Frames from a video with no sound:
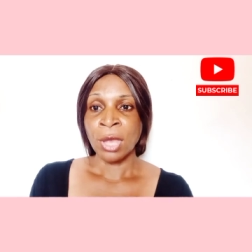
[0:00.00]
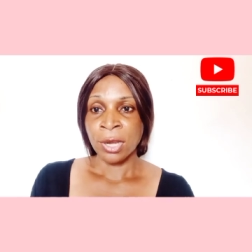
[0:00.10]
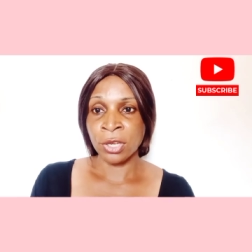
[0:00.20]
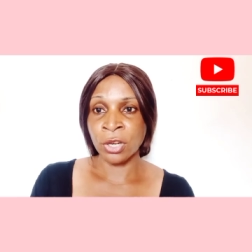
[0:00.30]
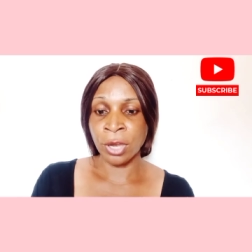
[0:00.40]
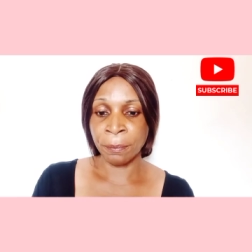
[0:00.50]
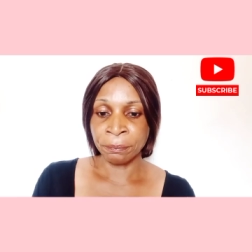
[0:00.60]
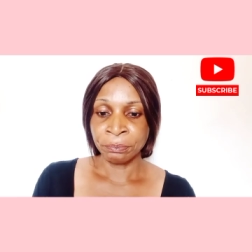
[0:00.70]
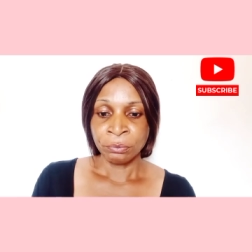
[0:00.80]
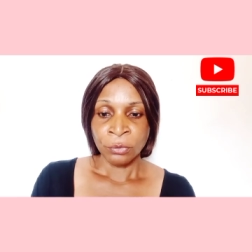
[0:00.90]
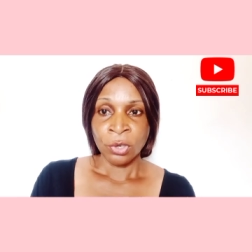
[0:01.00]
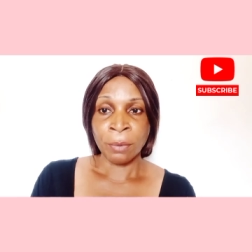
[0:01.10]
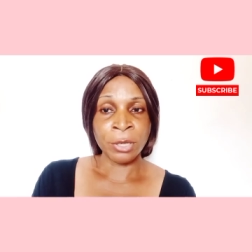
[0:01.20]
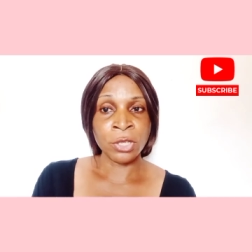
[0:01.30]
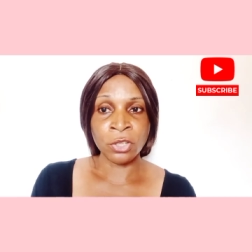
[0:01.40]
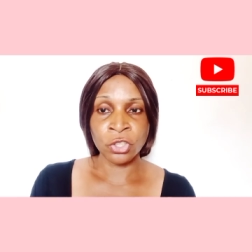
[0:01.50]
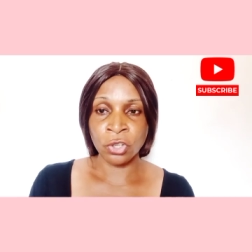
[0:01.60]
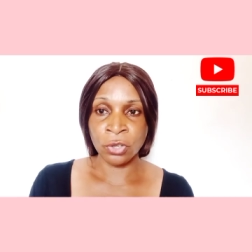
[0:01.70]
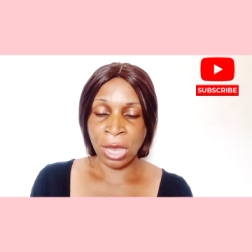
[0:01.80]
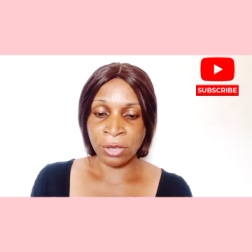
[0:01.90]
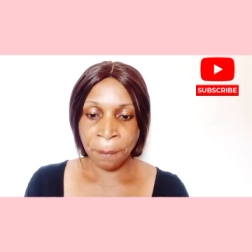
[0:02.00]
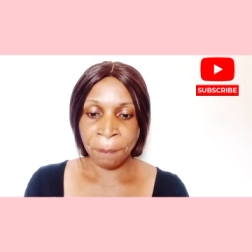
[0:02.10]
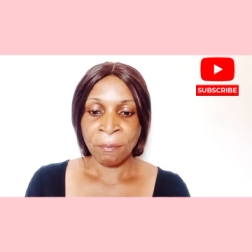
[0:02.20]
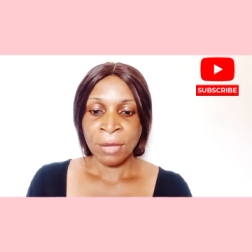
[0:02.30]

the cream, your body lotion you are using.